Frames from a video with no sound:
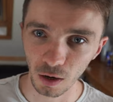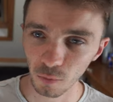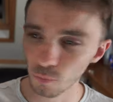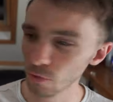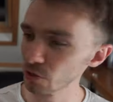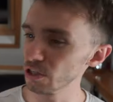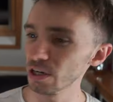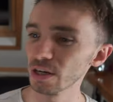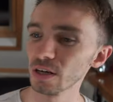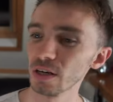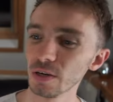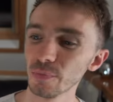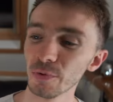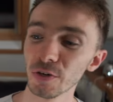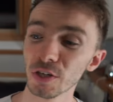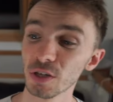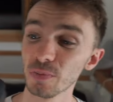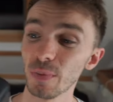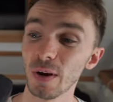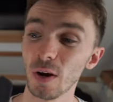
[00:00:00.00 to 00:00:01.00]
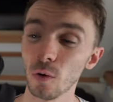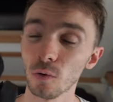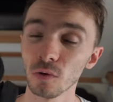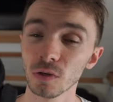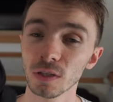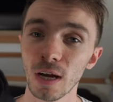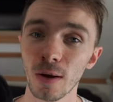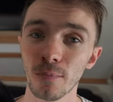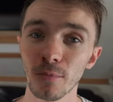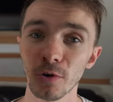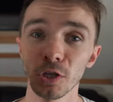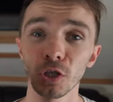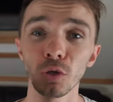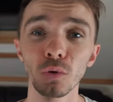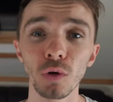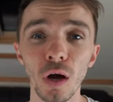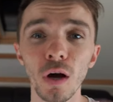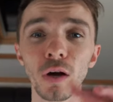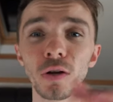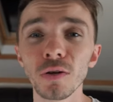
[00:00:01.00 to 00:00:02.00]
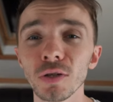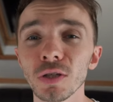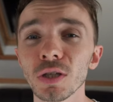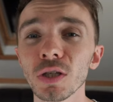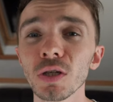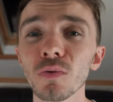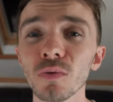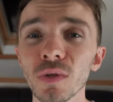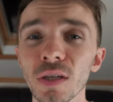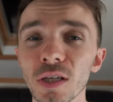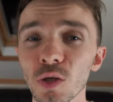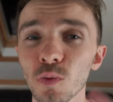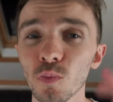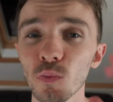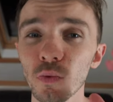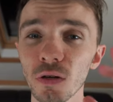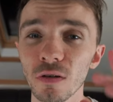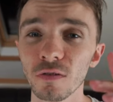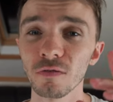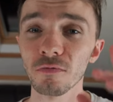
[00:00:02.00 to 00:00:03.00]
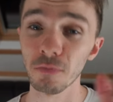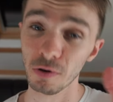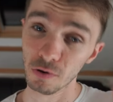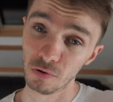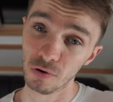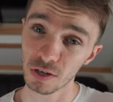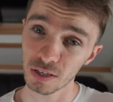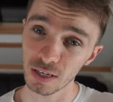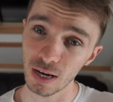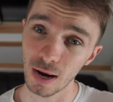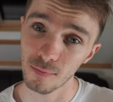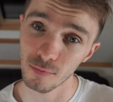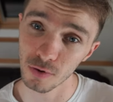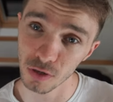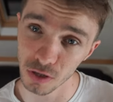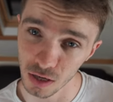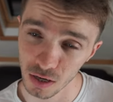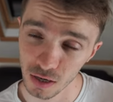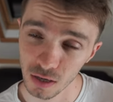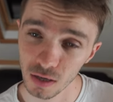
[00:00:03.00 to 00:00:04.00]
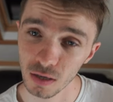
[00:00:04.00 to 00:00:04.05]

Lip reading: which is my old camera, you can't do this with mirrorless cameras,